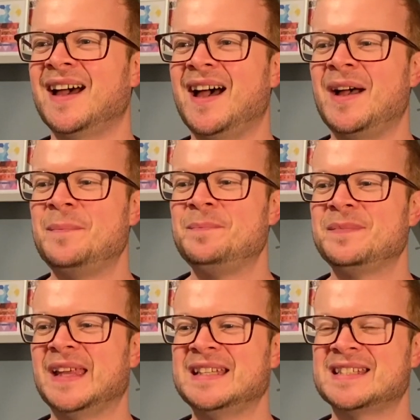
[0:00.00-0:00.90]

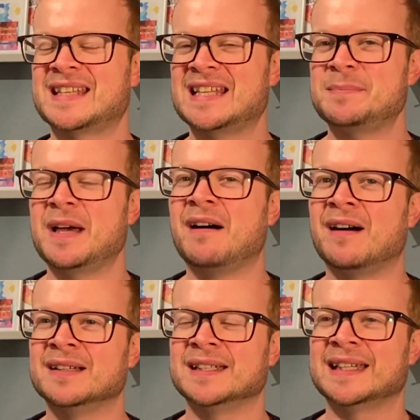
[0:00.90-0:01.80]
It just gets a bit
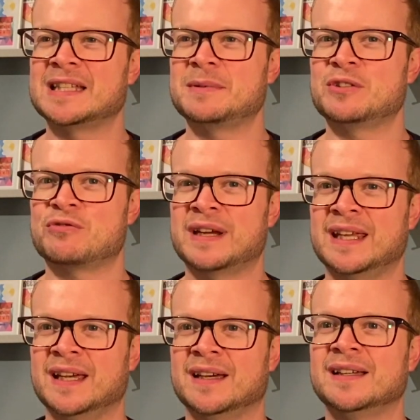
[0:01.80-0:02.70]
harder, it gets a bit
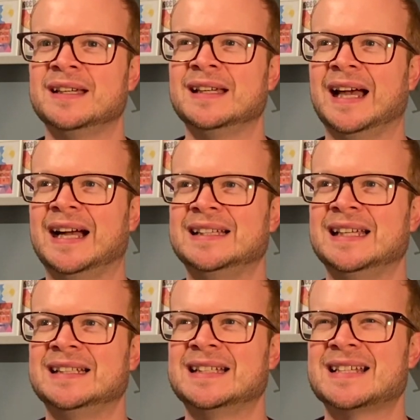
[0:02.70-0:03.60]
trickier, and
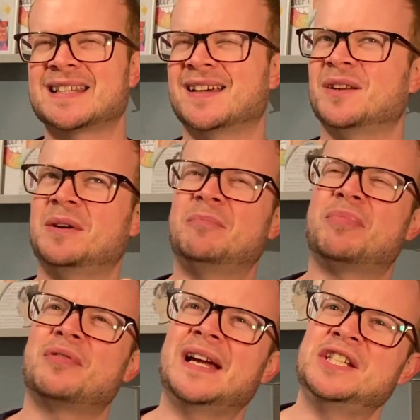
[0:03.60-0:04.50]
then that's kind of when
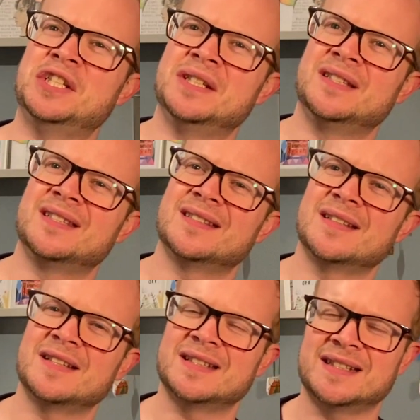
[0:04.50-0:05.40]
pressures
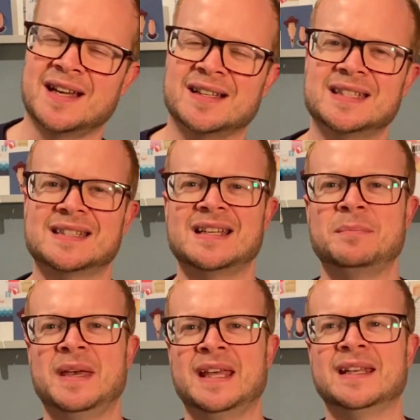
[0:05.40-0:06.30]
start to
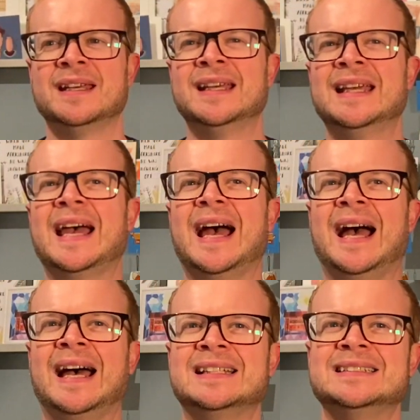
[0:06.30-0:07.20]
slip in
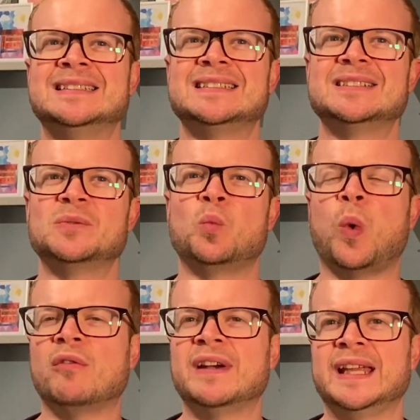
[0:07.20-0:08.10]
and
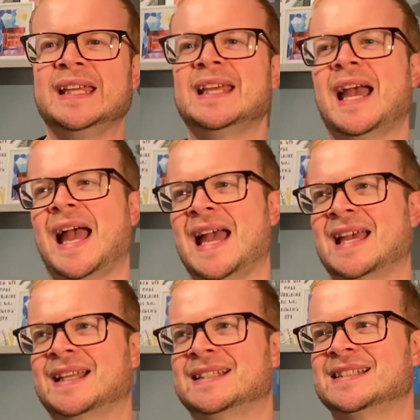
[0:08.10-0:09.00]
worry
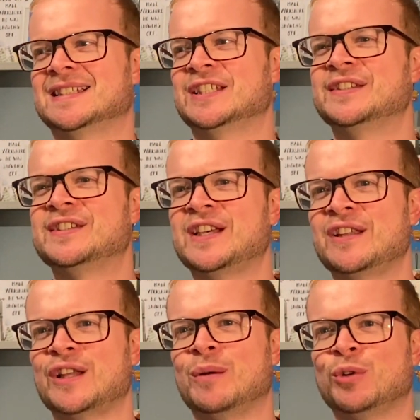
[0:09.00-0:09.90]
and
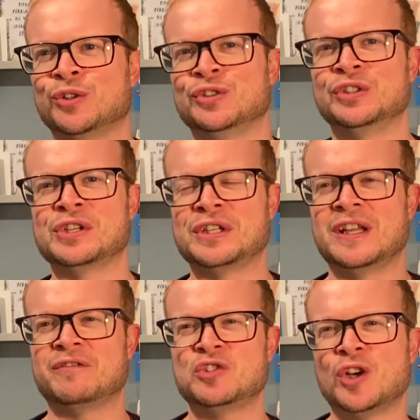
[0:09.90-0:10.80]
concern that I'm not doing a good
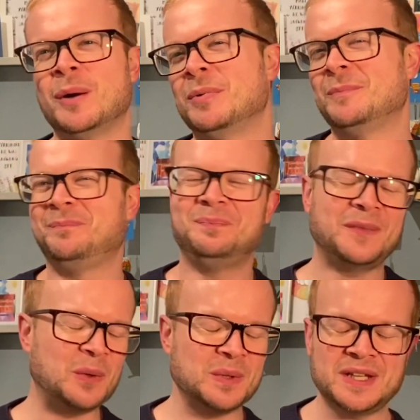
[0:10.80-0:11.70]
enough job,
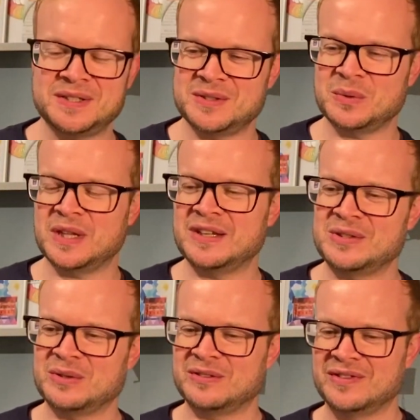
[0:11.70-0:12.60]
all those
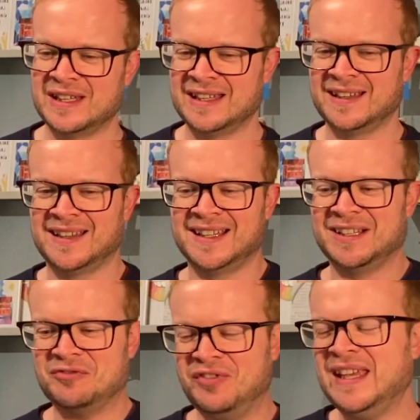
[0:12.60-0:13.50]
sort of
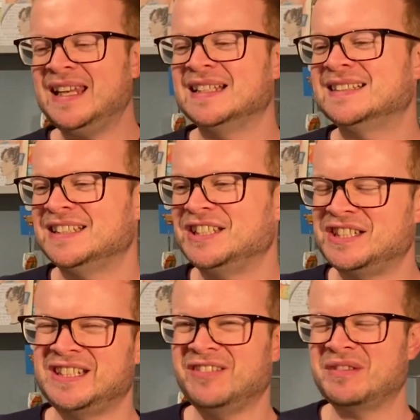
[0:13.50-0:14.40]
feelings that you
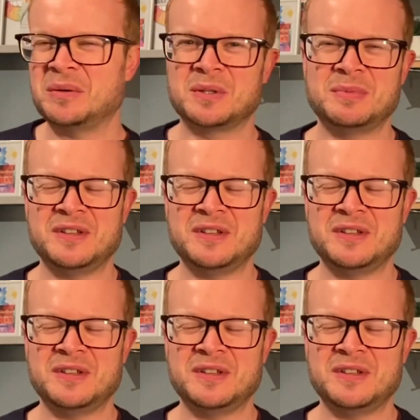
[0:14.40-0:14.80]
just don't really want to be